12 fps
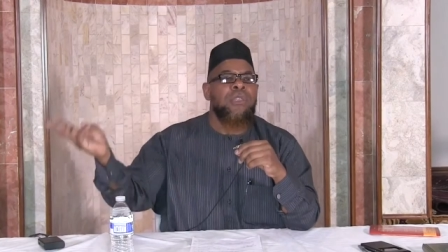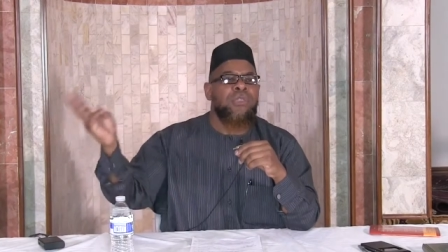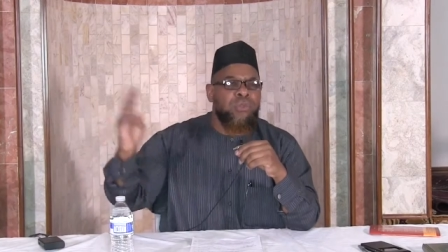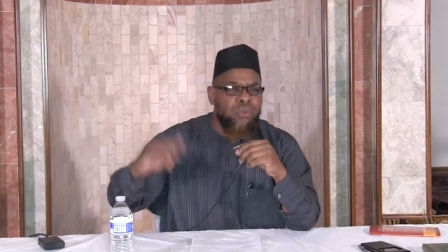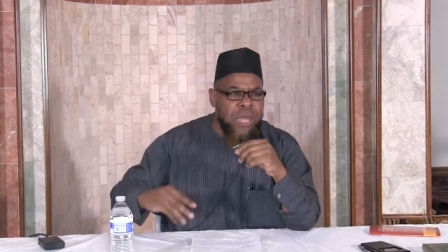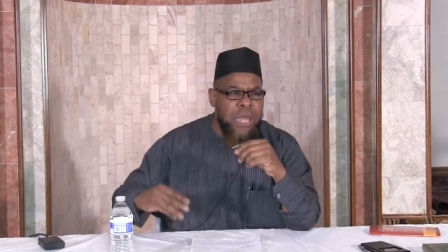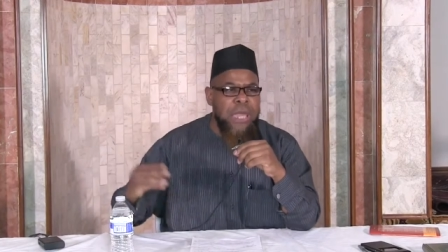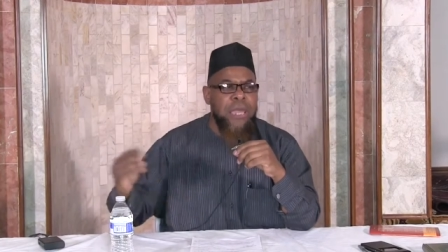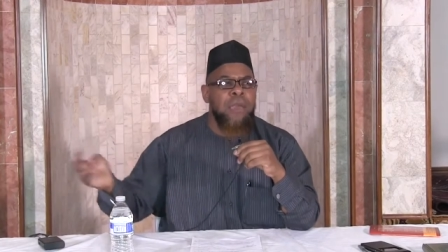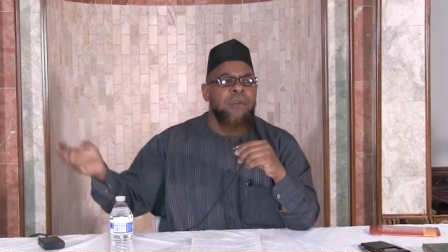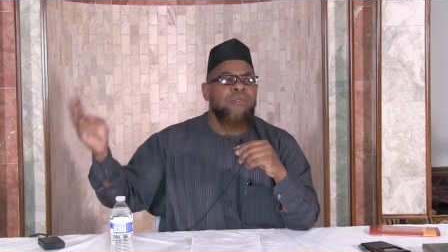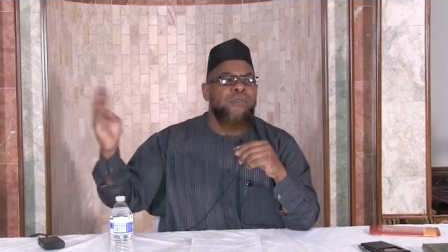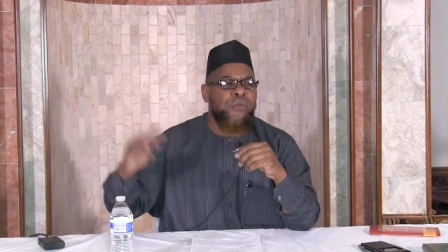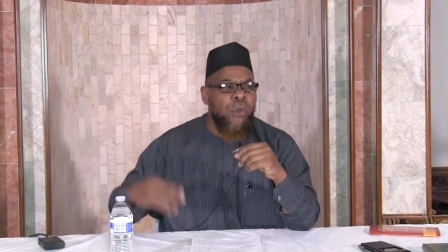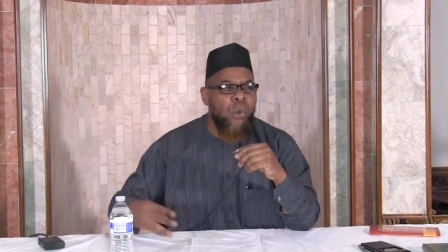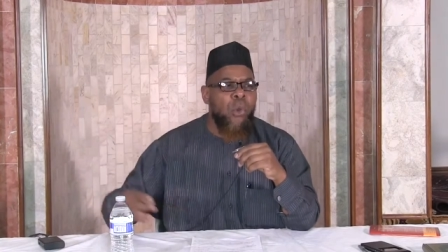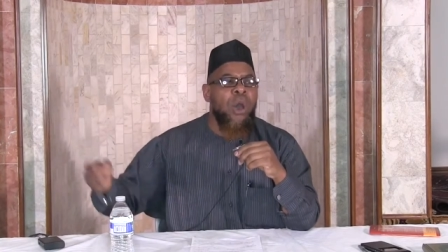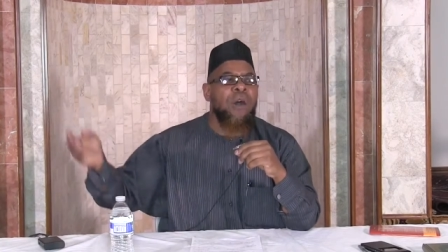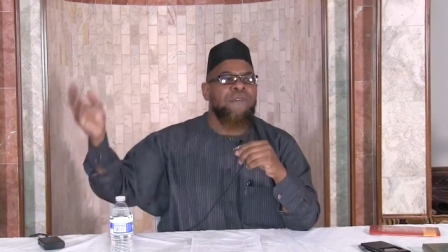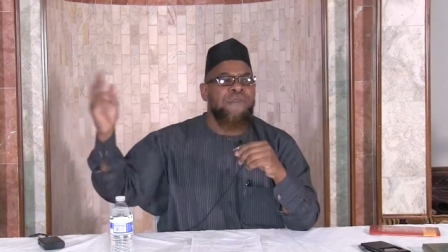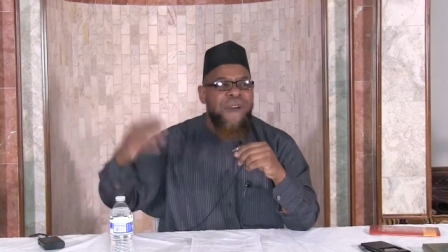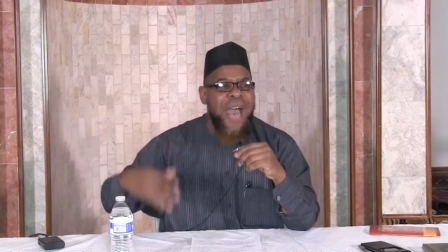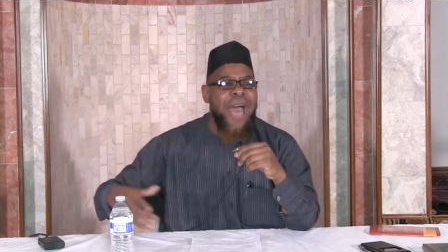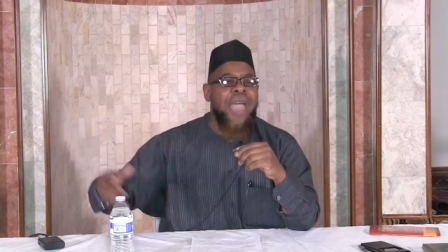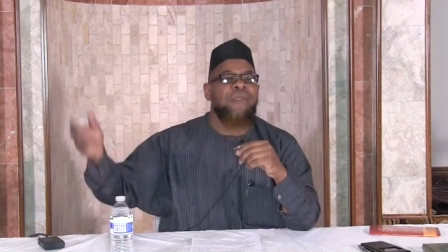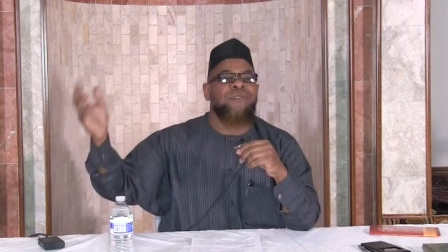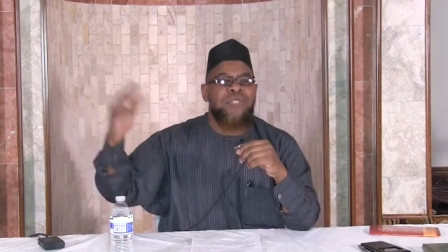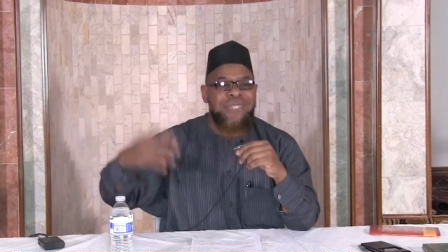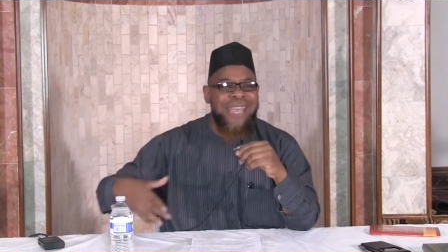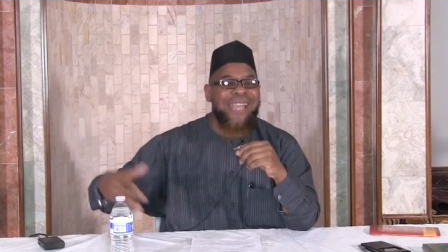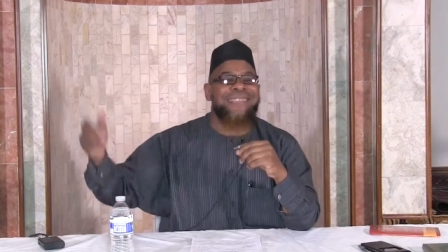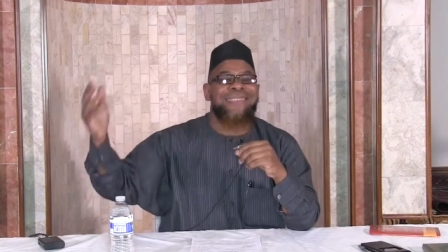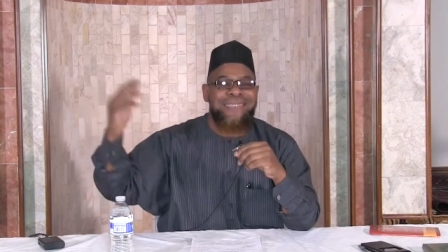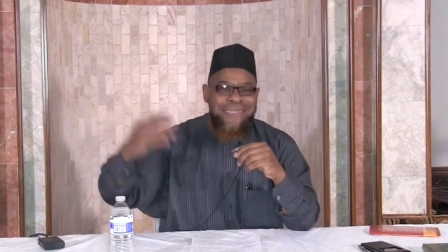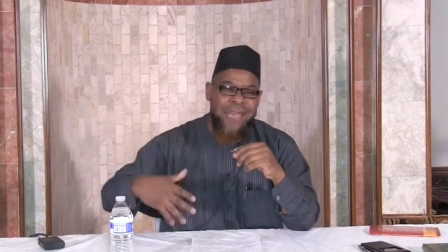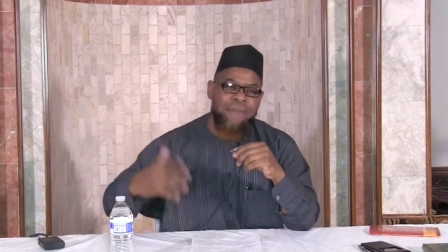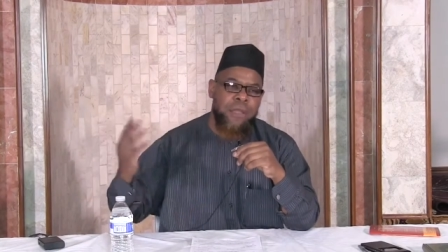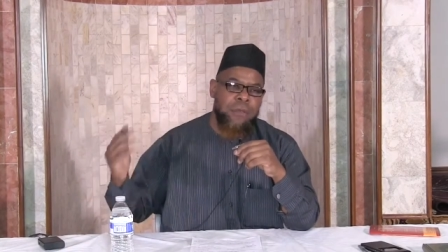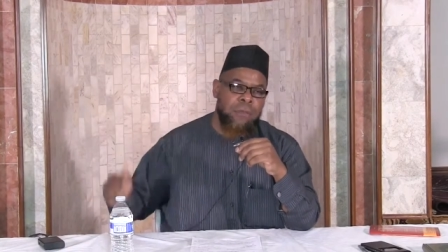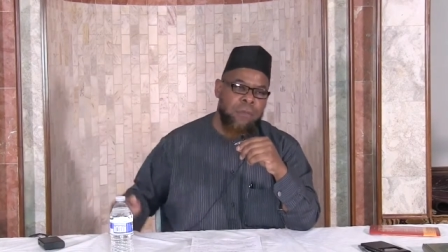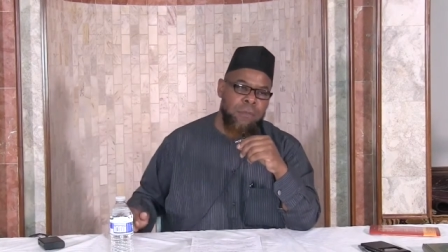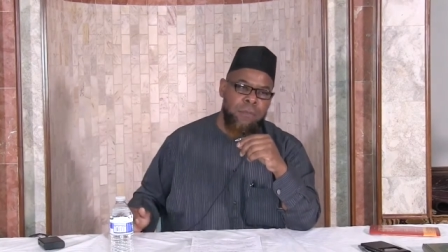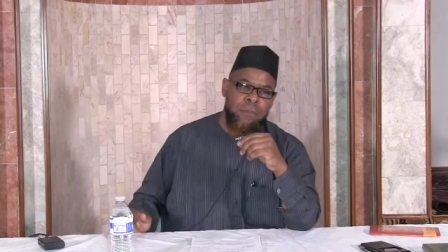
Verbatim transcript: three, four, five, six, seven.